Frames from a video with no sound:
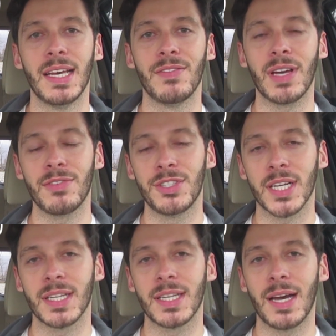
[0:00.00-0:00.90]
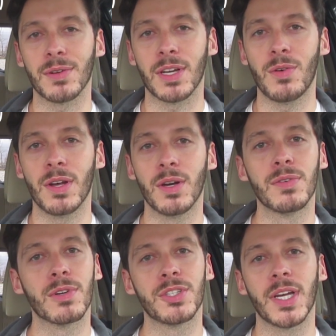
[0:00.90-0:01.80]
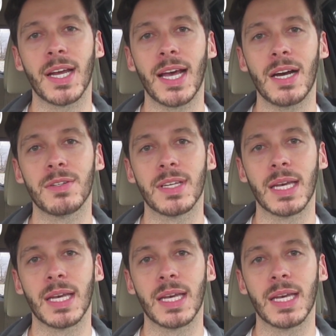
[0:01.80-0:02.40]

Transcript: If you haven't checked it out, go on over, check it out,